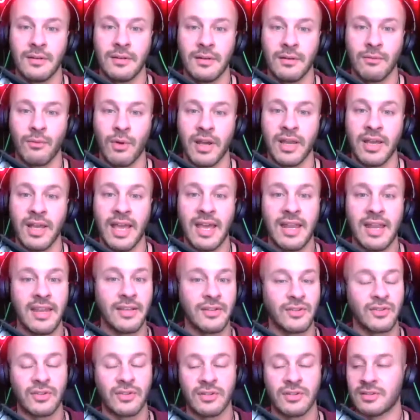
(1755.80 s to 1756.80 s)
Right? And it
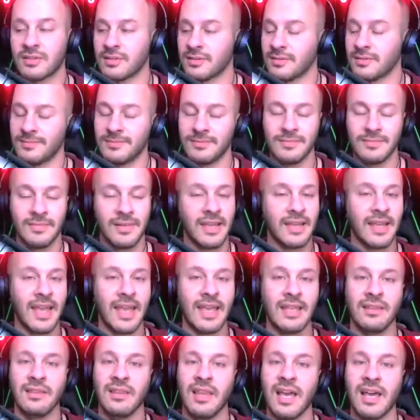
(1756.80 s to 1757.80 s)
just it,
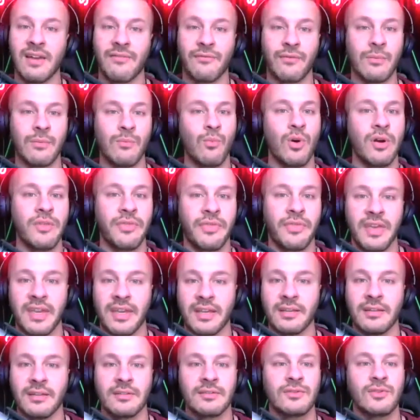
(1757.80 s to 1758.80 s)
it led from one
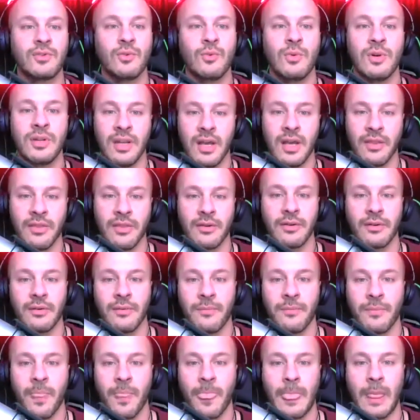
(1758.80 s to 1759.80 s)
thing to another.
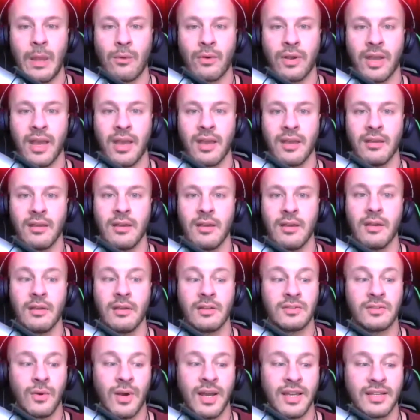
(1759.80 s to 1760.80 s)
Okay?
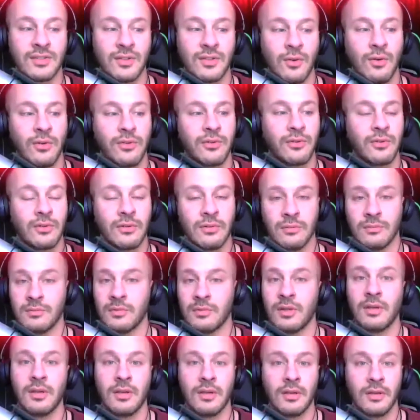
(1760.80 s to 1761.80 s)
So I told her
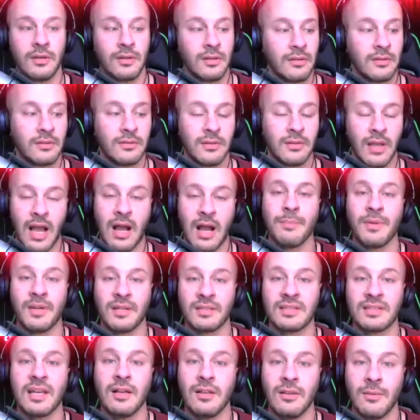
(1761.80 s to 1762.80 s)
I'm going to
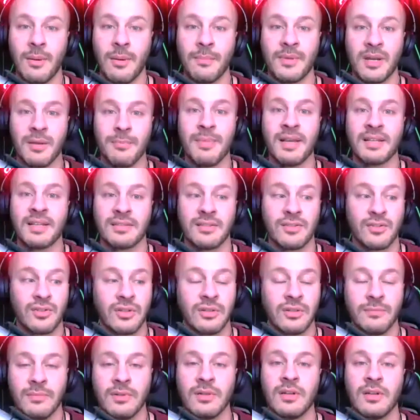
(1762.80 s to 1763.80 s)
tell him, I'm going to message
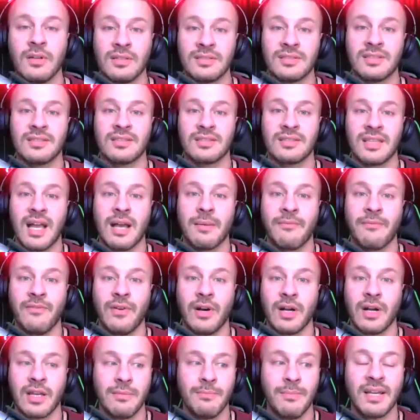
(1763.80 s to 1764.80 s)
him to stop
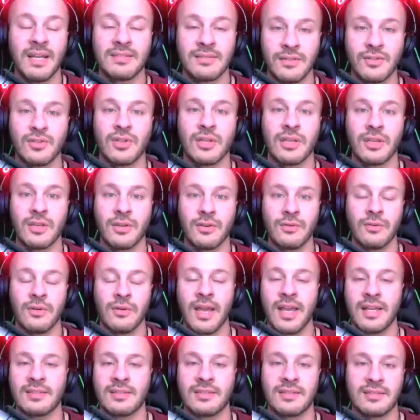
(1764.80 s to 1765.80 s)
fucking messaging you
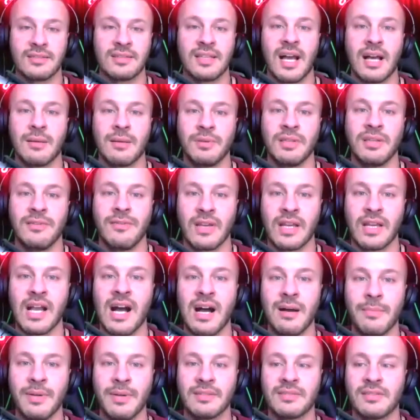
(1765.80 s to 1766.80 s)
and to stop leaving
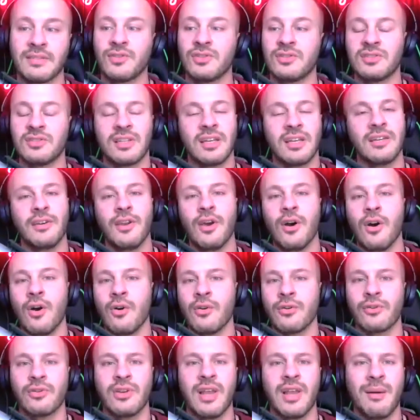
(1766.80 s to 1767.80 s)
comments. And she said, No,
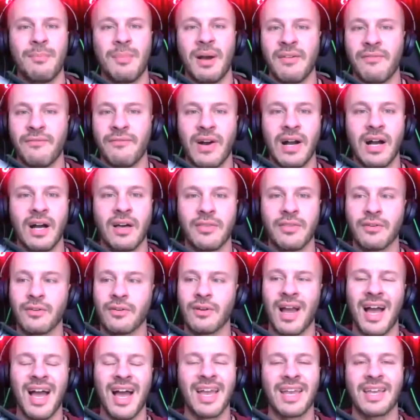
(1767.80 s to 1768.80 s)
you're not my father.
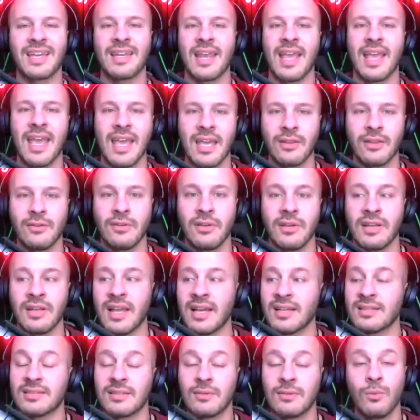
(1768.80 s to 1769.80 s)
I can handle it. And I
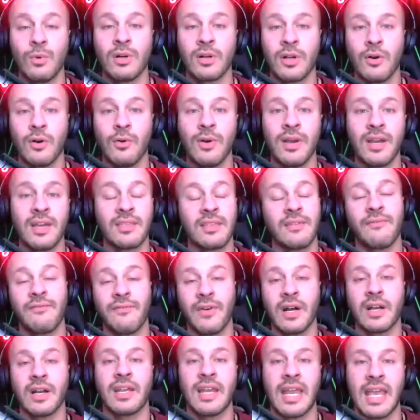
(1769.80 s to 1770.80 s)
said, Well, go ahead, then
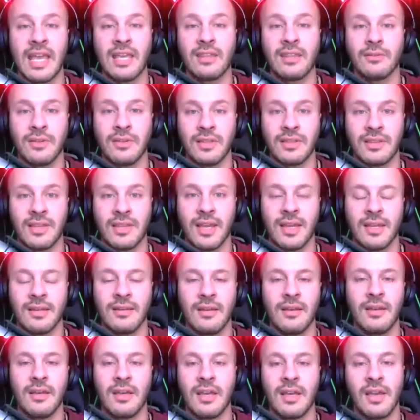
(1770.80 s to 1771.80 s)
fucking handle it then
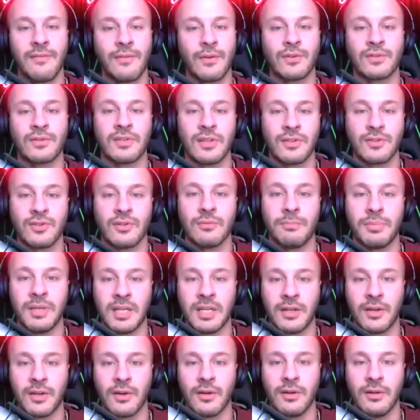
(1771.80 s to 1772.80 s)
if you're such a big
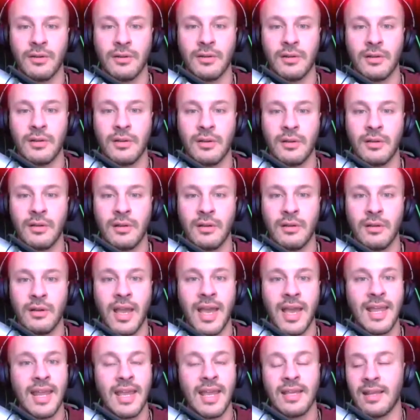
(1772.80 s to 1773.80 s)
girl.
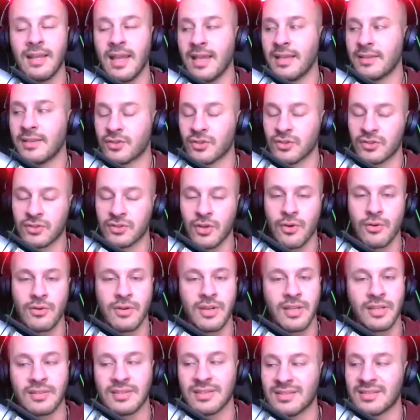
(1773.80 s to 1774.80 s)
And it, it just turned
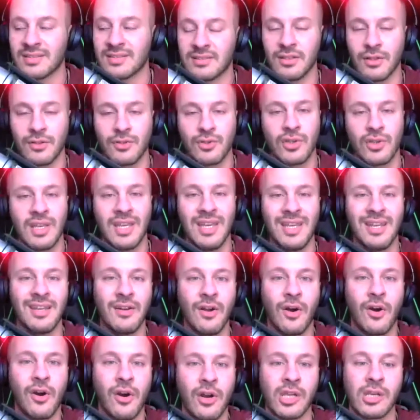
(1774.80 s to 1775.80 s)
into such a heated
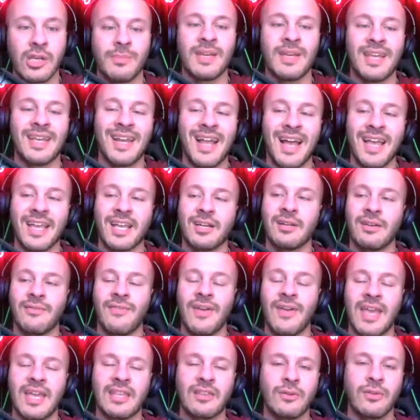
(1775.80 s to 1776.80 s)
argument, and I could have
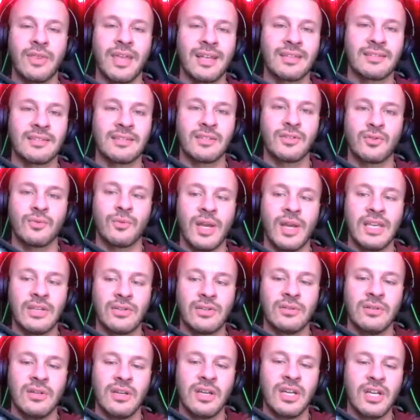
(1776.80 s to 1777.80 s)
handled that
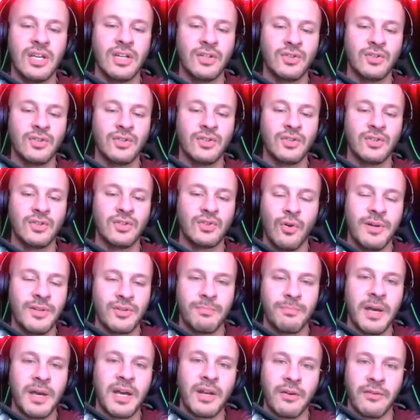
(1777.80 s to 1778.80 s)
situation so
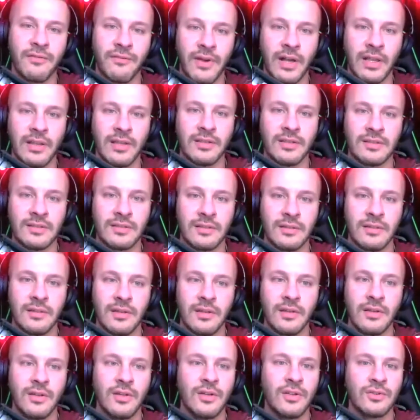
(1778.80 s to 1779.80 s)
much better,
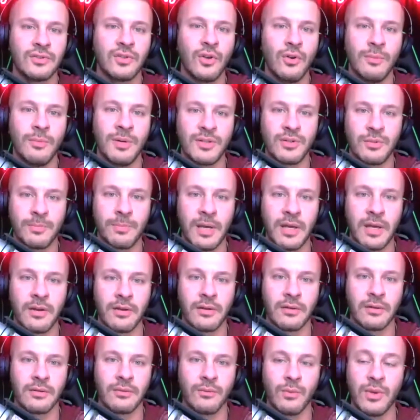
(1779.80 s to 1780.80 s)
fellas. So much
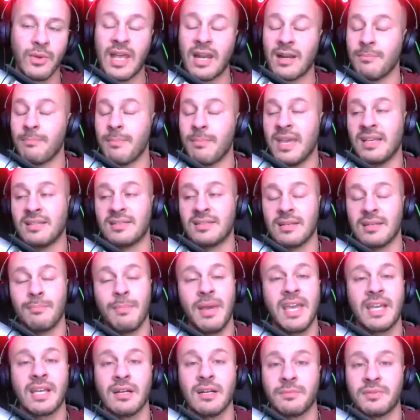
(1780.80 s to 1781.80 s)
better. We had amazing
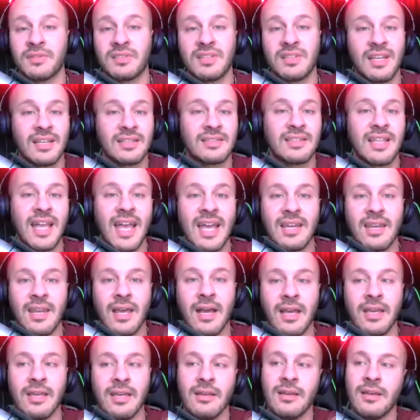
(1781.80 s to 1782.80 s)
makeup sex that
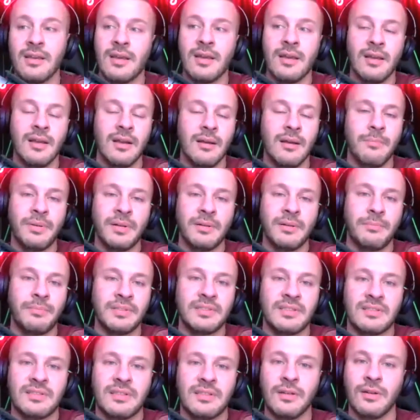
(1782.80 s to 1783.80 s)
night, but but
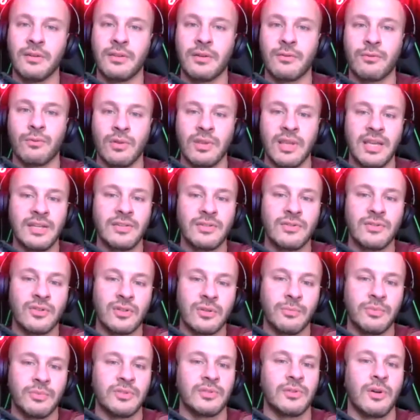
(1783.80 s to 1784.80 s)
still the
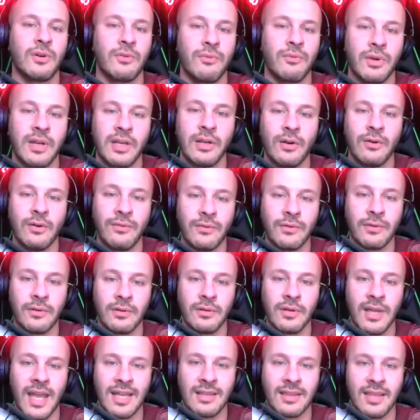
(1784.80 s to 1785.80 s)
relationship was already over
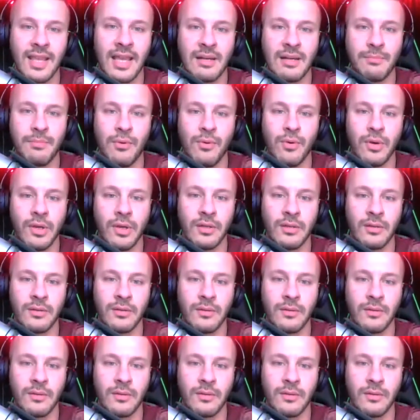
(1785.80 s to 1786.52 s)
at that point.